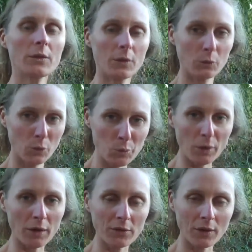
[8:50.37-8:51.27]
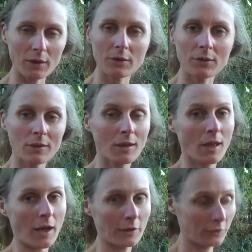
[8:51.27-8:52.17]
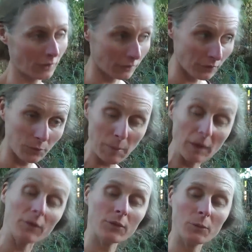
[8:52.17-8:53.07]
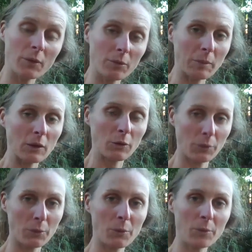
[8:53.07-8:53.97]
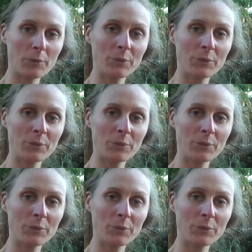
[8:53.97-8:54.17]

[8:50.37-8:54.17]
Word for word: It's a group process. I share the space with my crew.